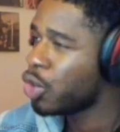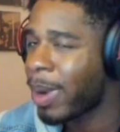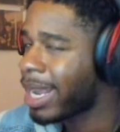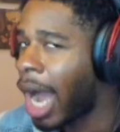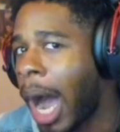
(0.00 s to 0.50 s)

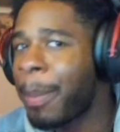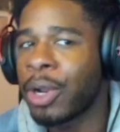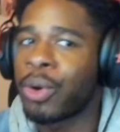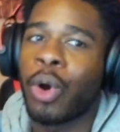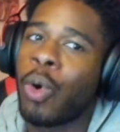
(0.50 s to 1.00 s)
You ain't
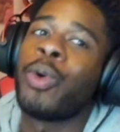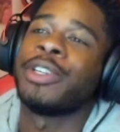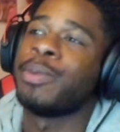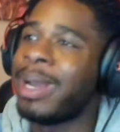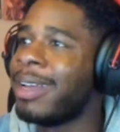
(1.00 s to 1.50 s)
hopping on a
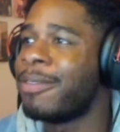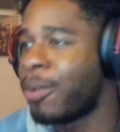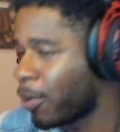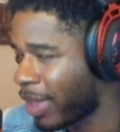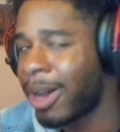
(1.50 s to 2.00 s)
horse weighing
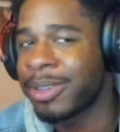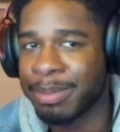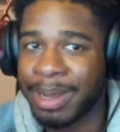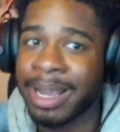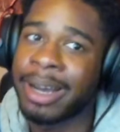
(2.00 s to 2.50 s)

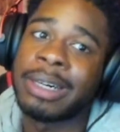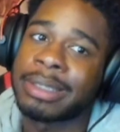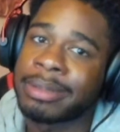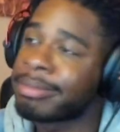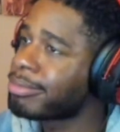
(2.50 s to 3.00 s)
4,000
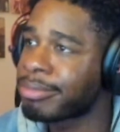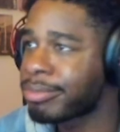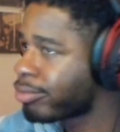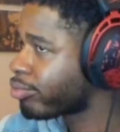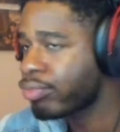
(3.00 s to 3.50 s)
pounds.
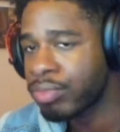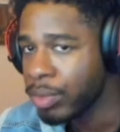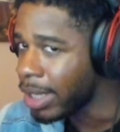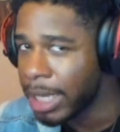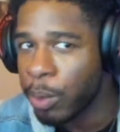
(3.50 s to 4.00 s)

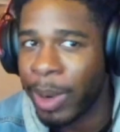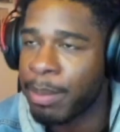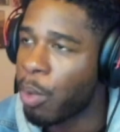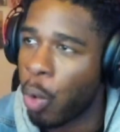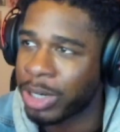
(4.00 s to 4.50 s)
He
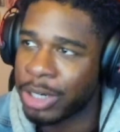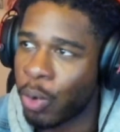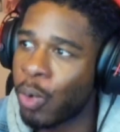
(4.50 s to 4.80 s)
weigh more than the